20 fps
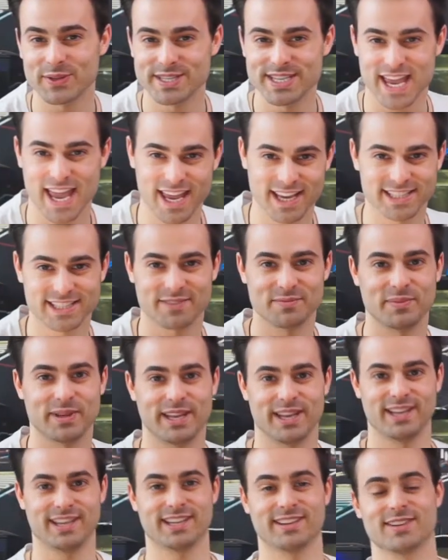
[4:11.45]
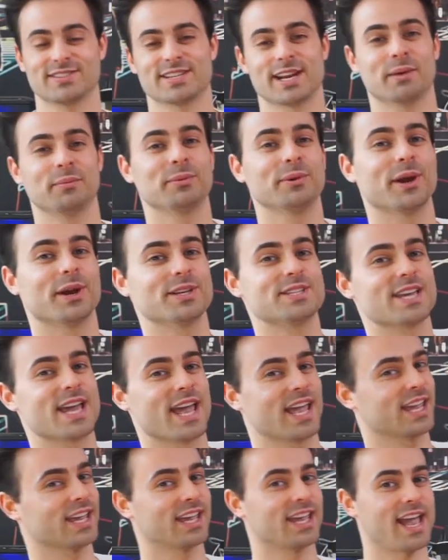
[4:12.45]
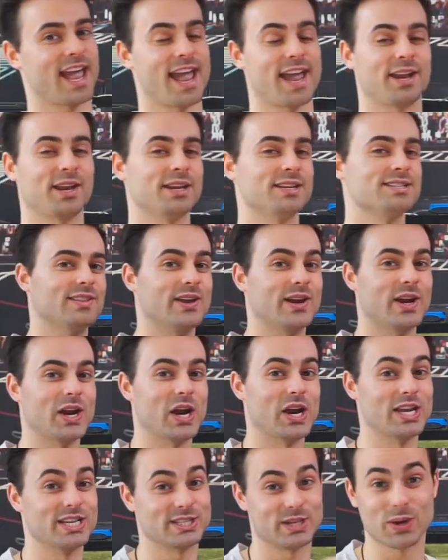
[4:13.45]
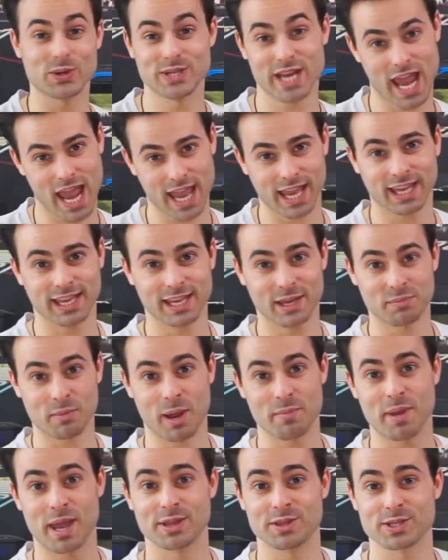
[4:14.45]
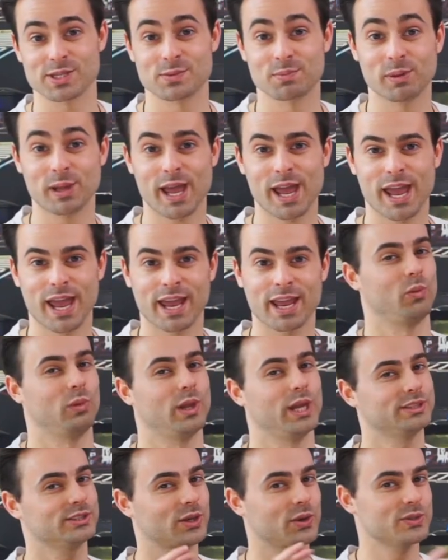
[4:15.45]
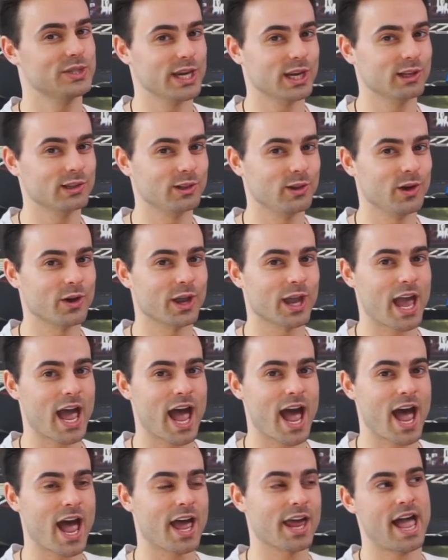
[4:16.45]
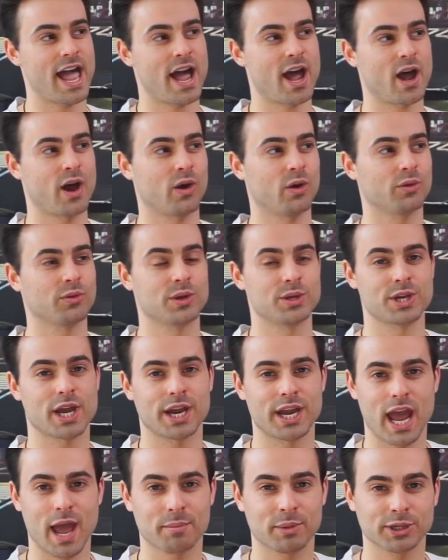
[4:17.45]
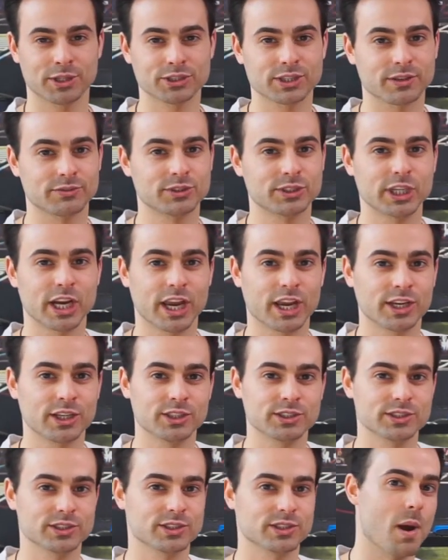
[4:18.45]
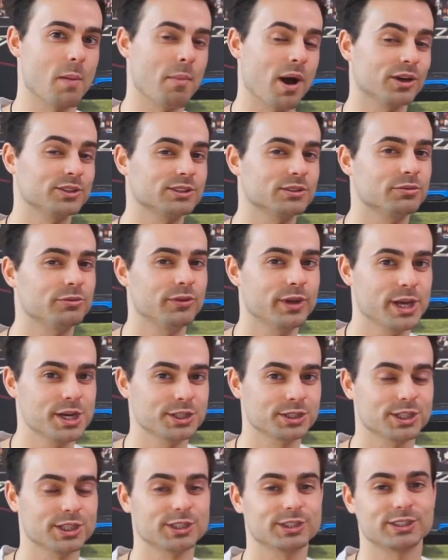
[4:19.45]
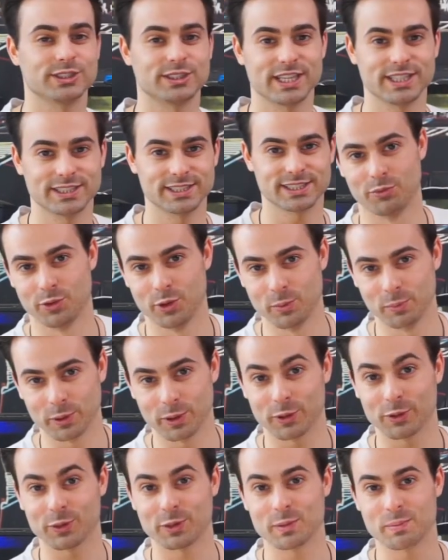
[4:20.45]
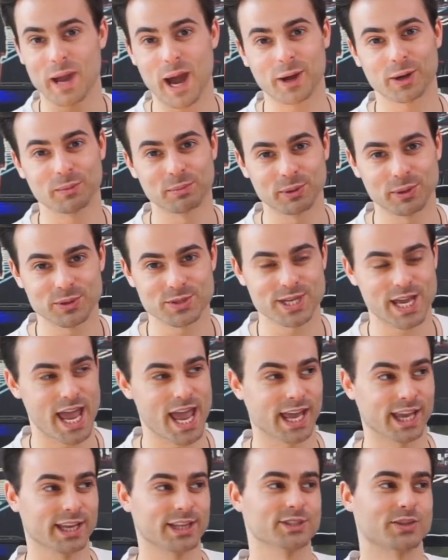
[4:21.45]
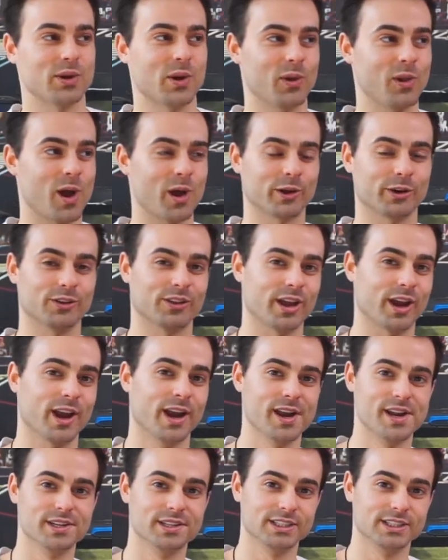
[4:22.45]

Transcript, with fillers: the tanks have been in their temporary tank and there is no tang in my main display, let's go take a look at how the dynamics have changed amongst the fish since Rupert, the powder blue tang, is no longer there.